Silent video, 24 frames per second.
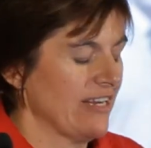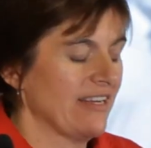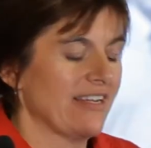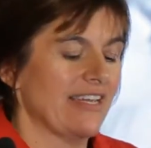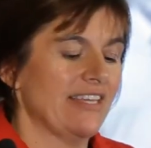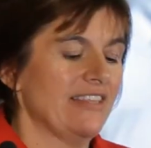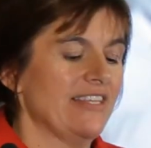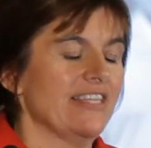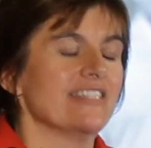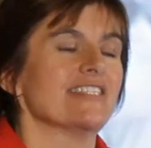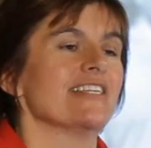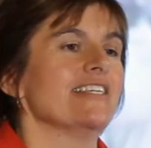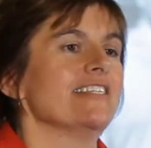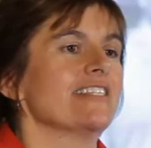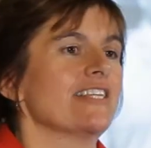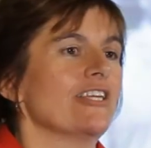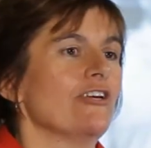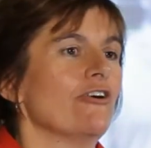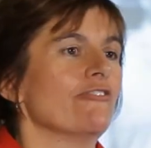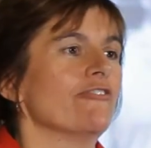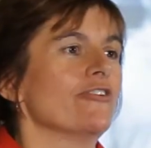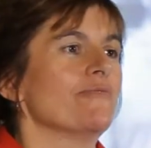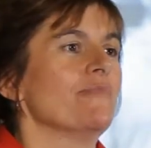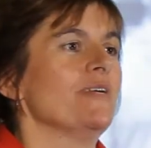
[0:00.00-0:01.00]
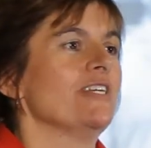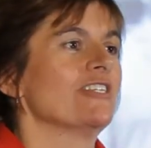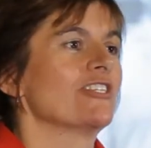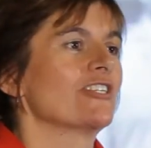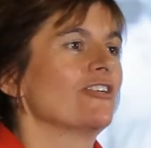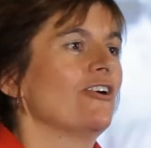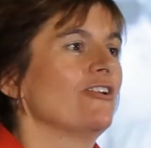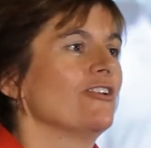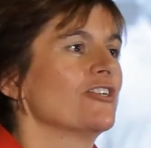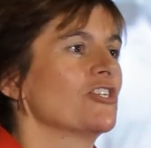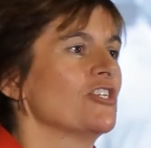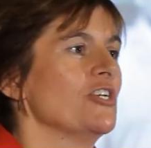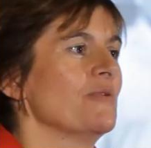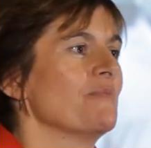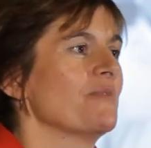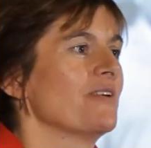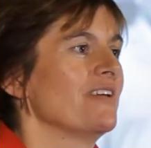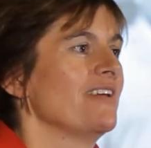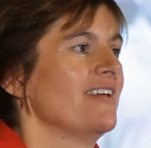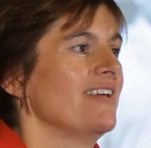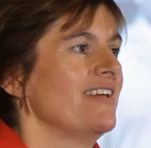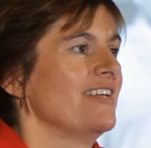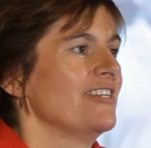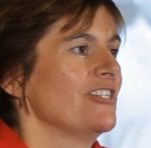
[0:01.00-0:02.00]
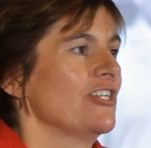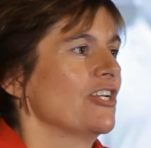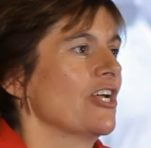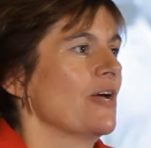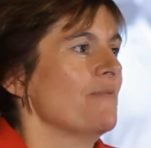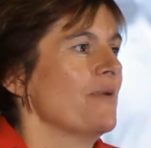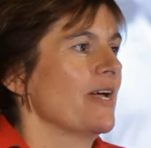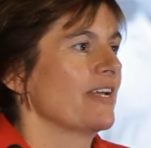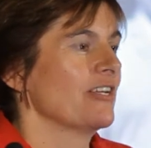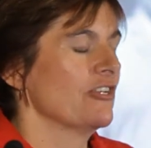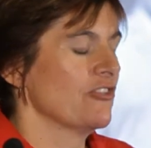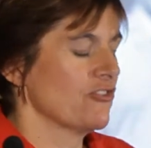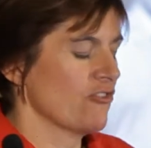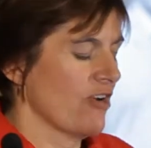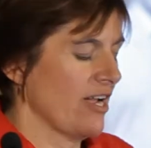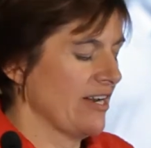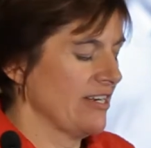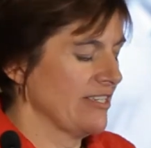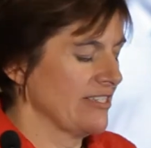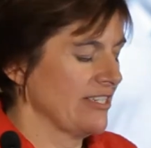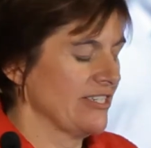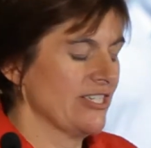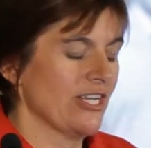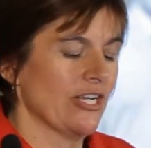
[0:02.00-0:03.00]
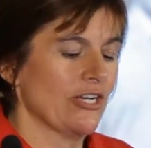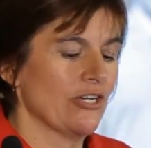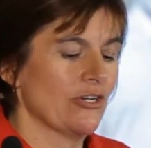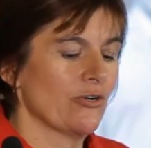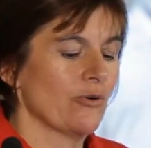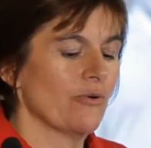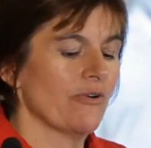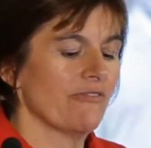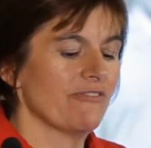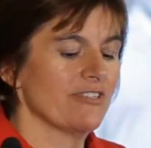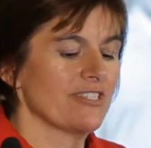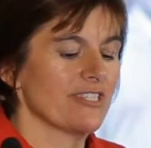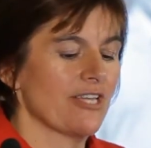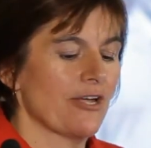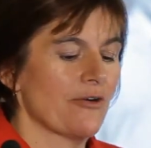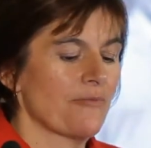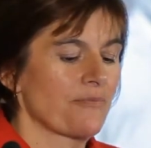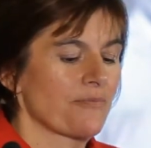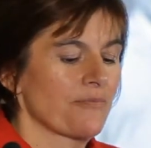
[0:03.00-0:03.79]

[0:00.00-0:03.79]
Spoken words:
and the SEC offered me a scholarship to go back and train as a technical officer.